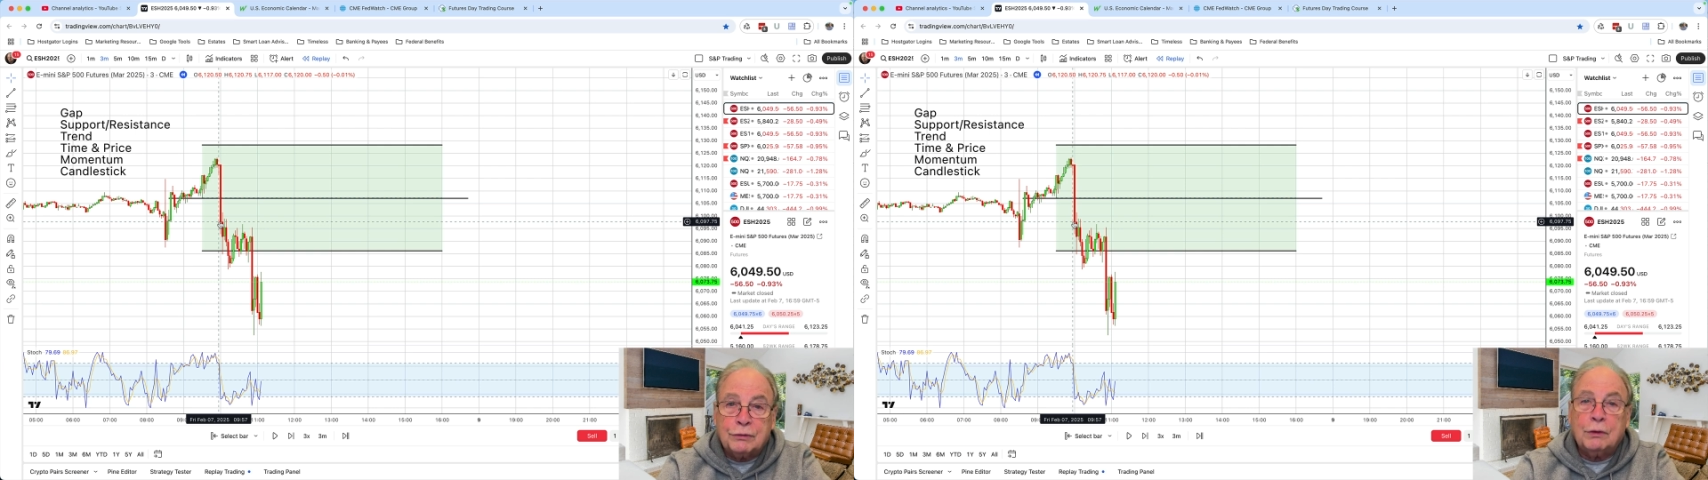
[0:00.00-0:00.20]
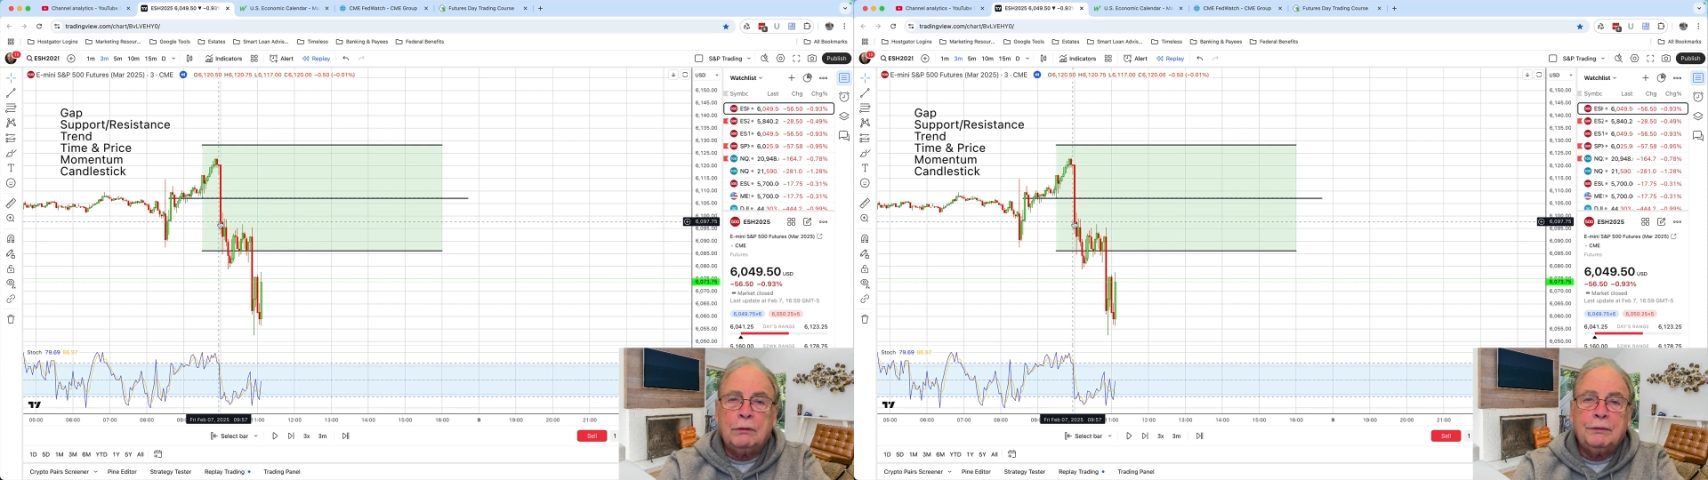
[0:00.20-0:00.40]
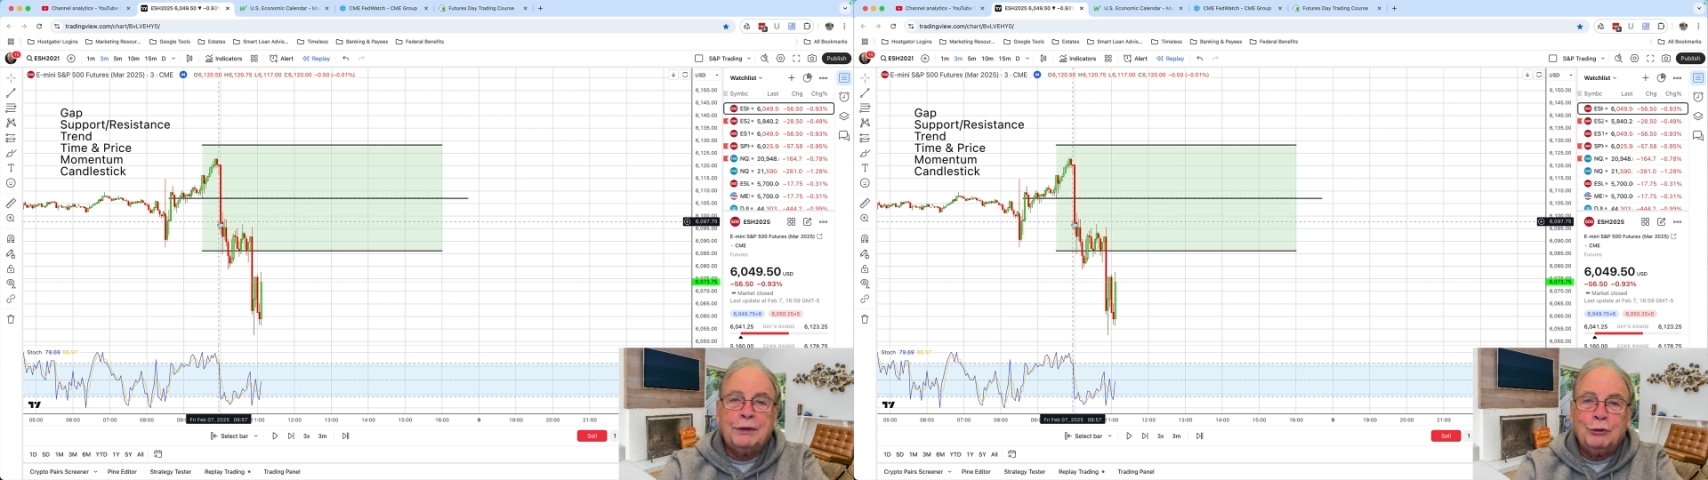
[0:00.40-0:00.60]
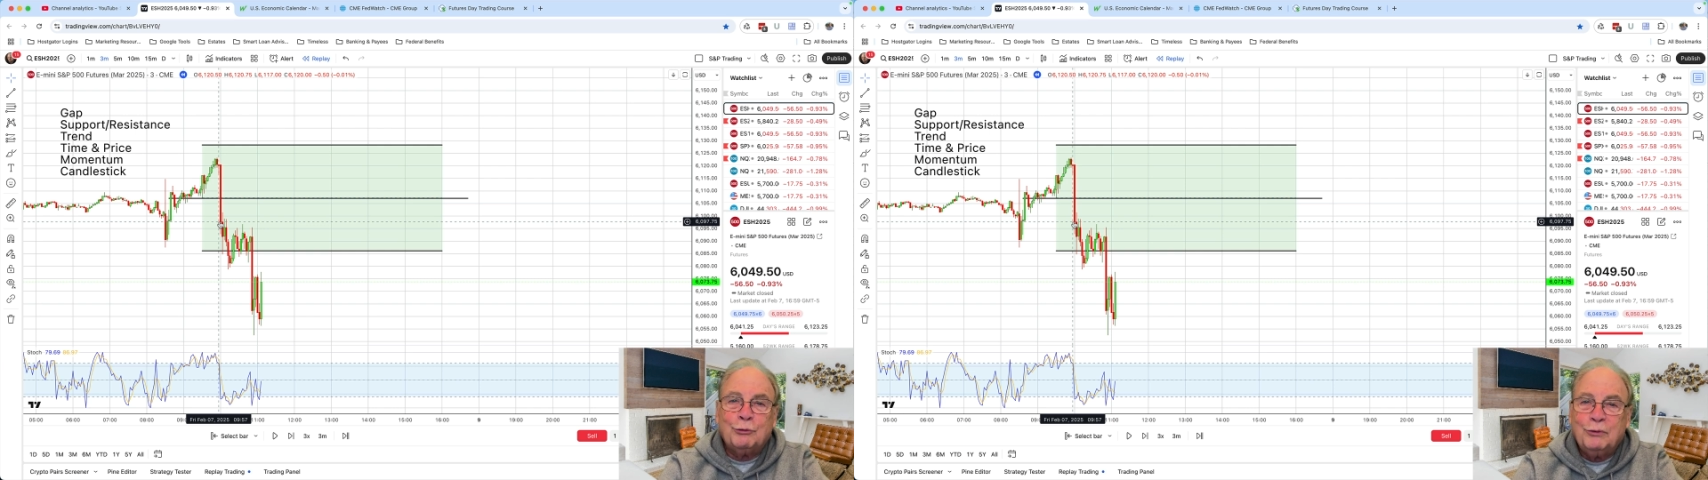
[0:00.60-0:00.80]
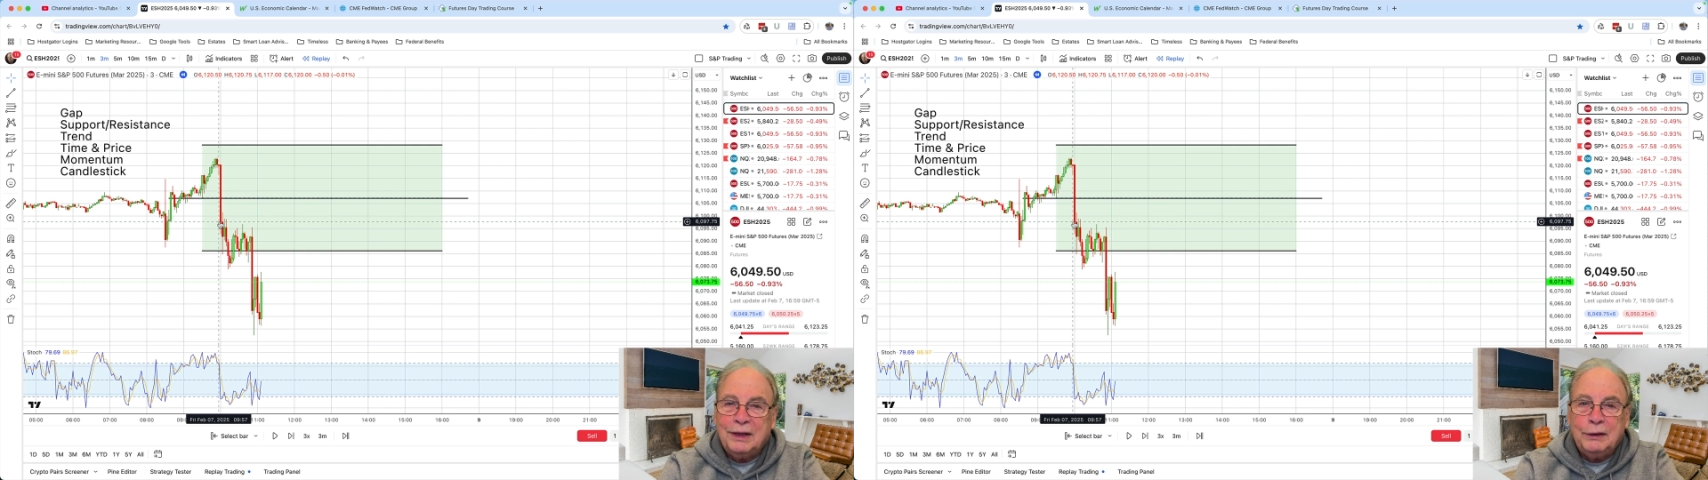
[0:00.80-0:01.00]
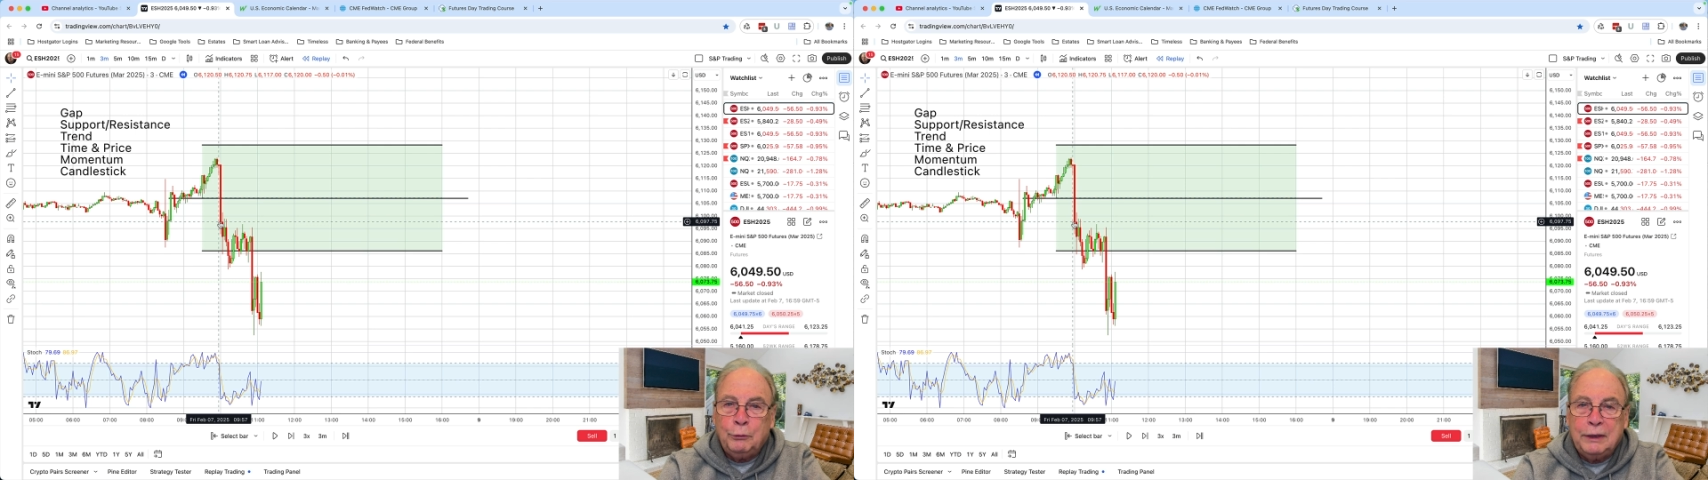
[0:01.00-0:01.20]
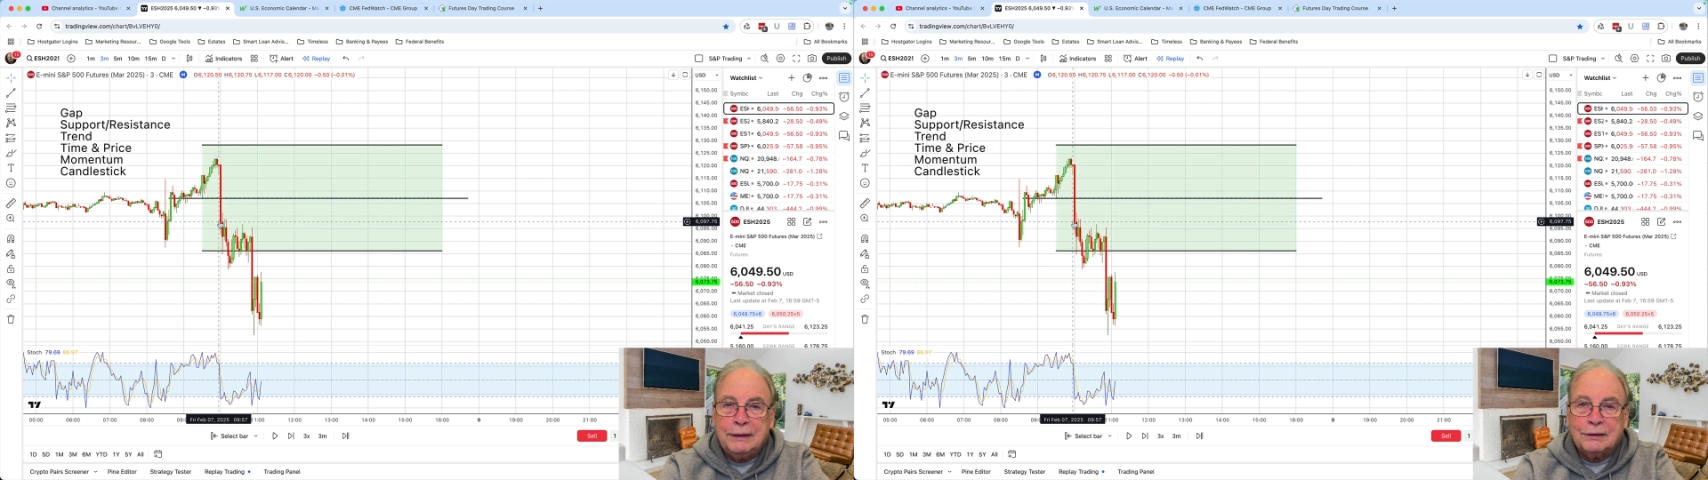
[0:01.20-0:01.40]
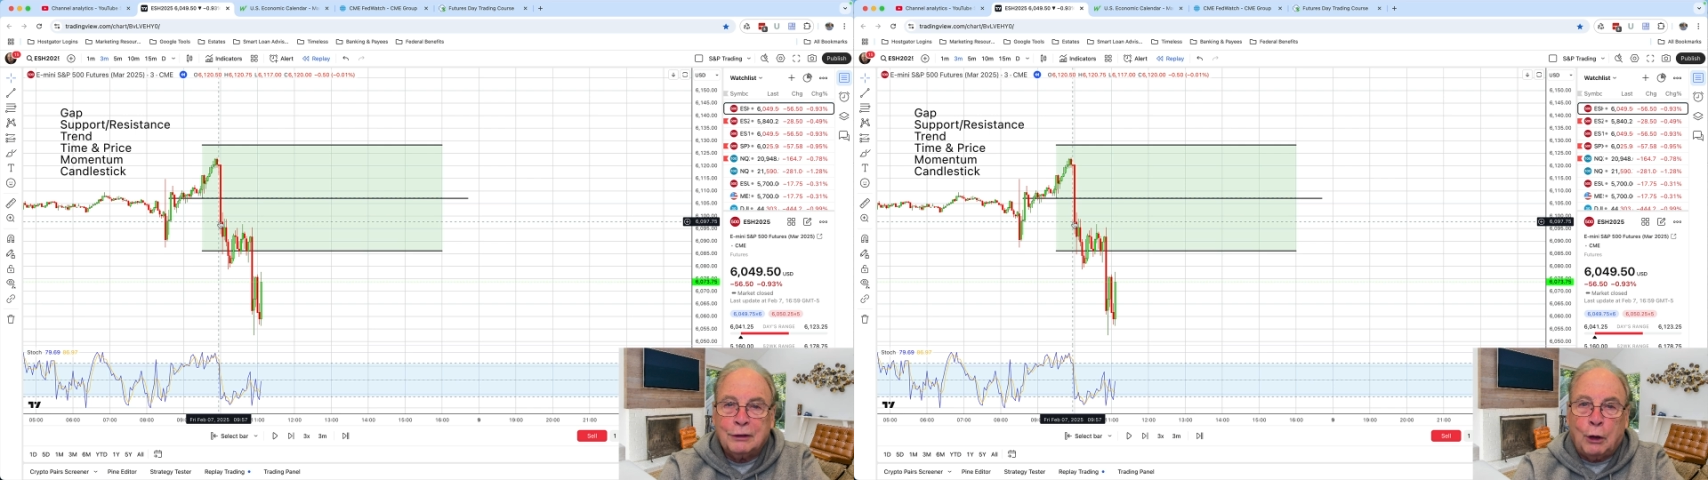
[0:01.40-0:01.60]
the only thing you really
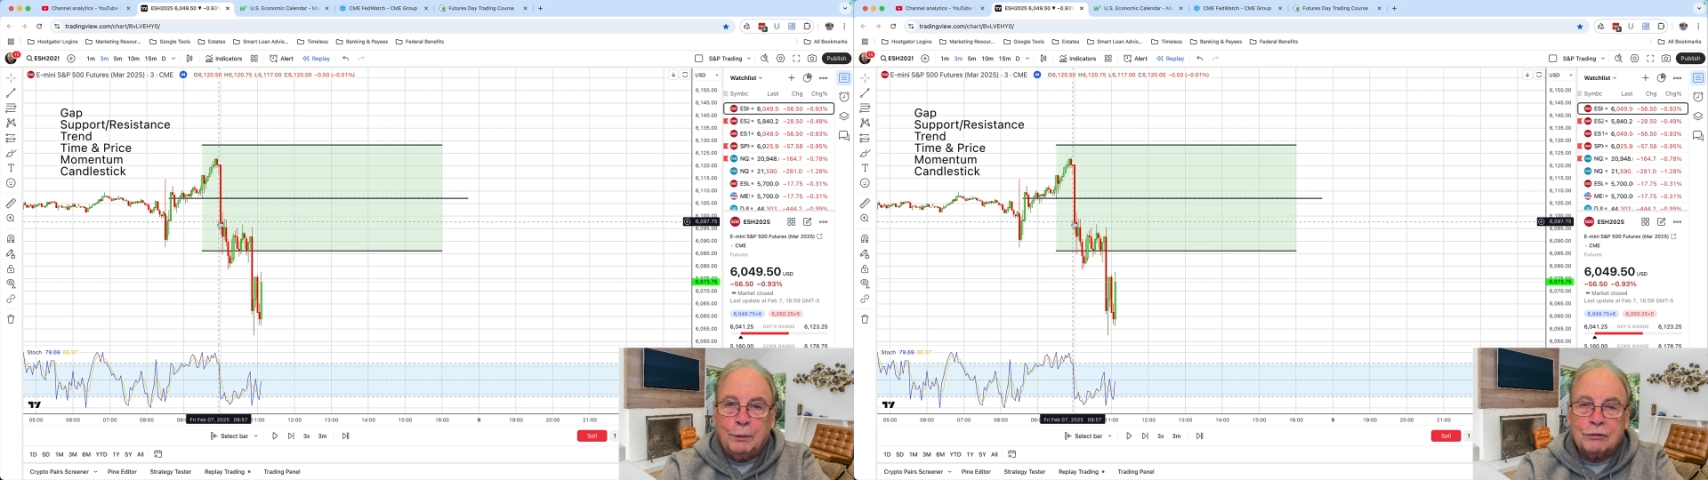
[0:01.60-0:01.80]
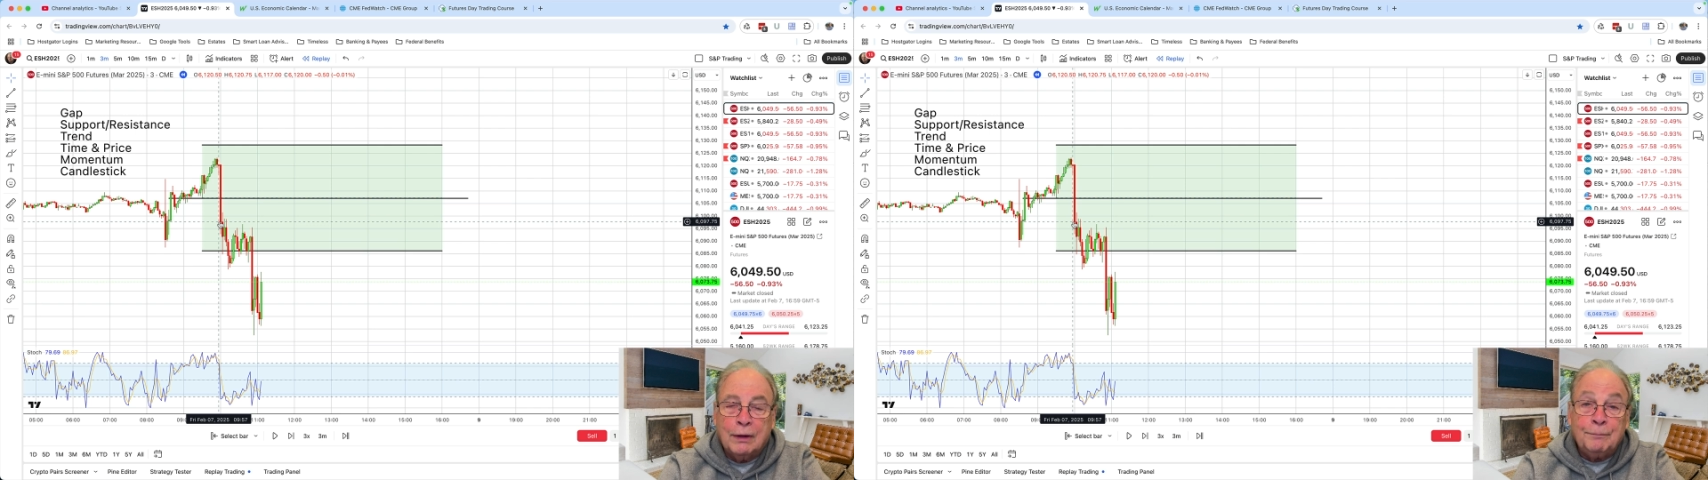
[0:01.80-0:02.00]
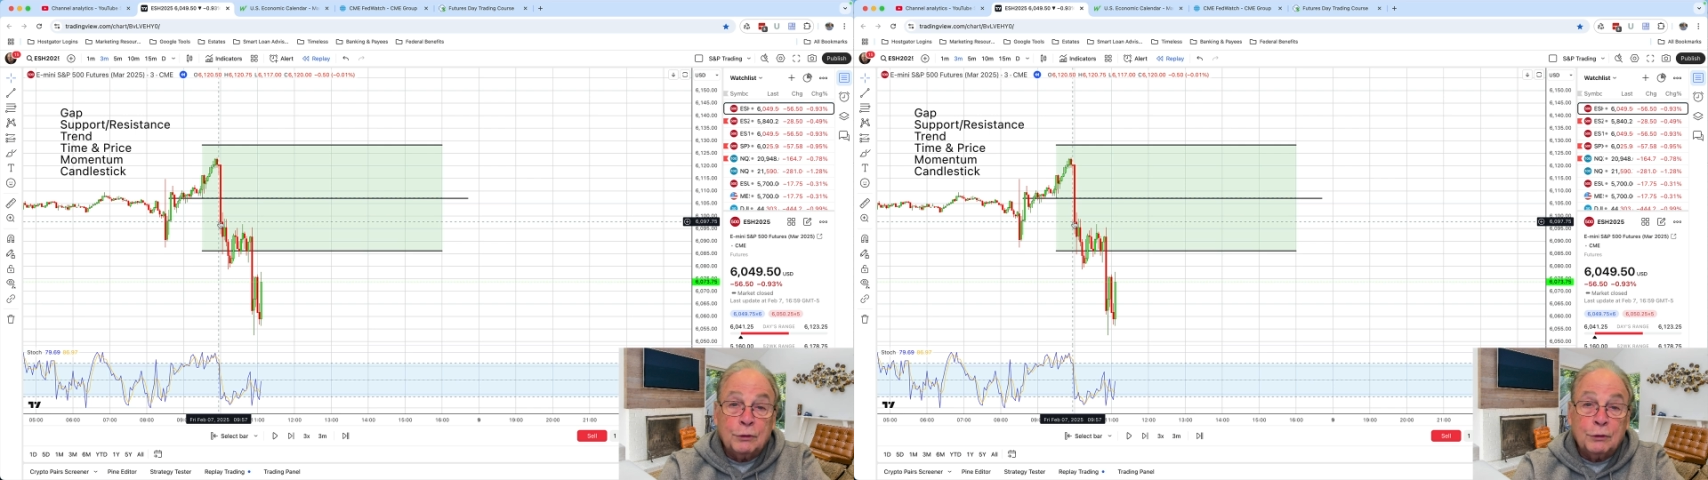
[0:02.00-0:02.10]
need to know is